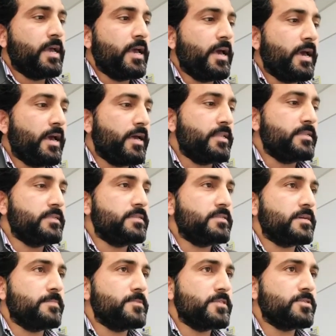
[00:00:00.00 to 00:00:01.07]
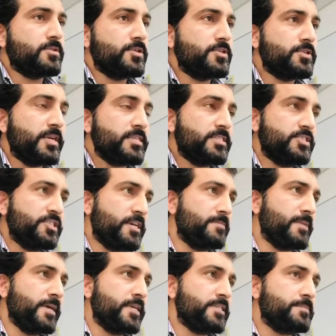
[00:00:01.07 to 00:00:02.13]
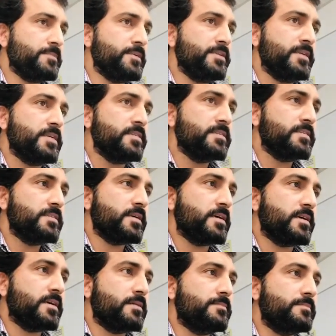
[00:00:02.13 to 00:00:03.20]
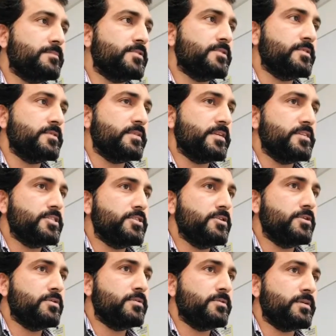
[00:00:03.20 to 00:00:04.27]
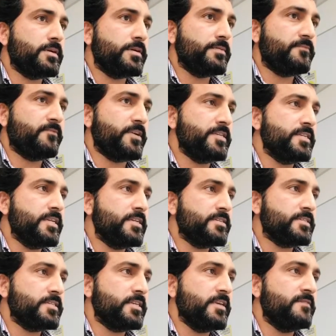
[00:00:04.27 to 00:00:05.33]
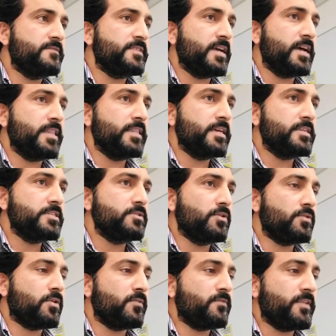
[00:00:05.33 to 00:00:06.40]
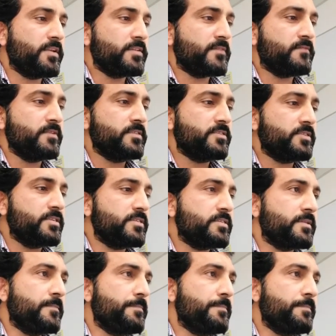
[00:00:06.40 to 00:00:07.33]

And I'm just going to share my experience. There is no funding received and there is no conflict of interest.